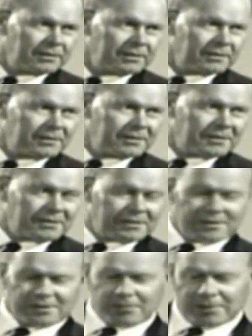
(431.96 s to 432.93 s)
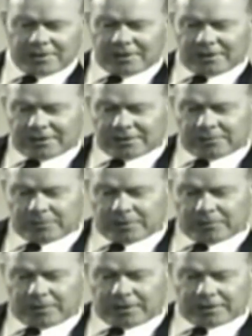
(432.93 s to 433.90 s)
up with you? Well, this
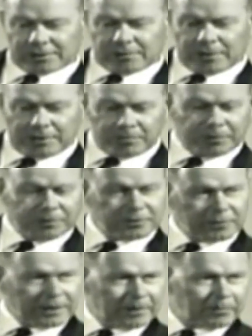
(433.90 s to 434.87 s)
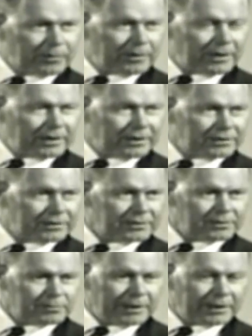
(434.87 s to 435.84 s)
requires quite a piece of apparatus.
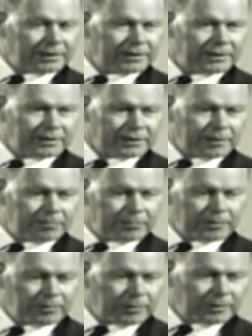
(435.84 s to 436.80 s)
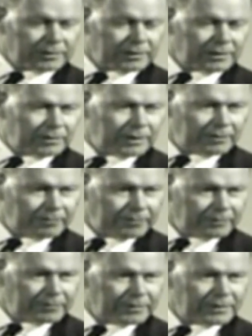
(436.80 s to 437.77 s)
This magnetic coupler works on around
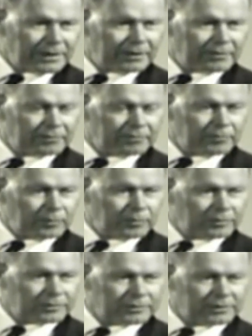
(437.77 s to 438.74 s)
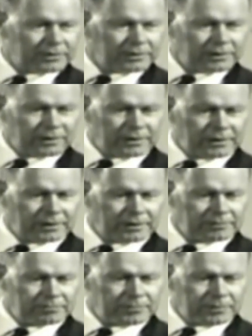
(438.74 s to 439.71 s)
50,000 volts, and
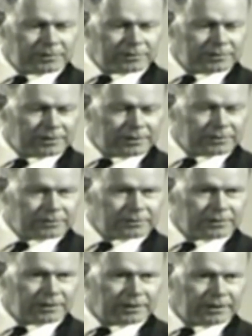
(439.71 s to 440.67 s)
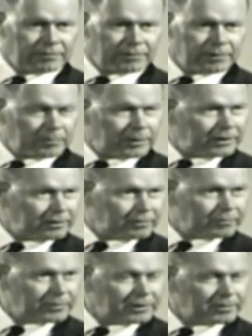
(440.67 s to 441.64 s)
uh, it doesn't uh, have any radio
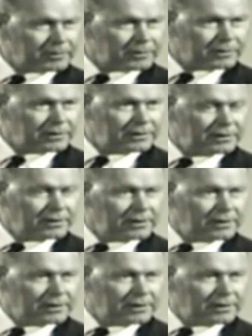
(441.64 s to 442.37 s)
frequency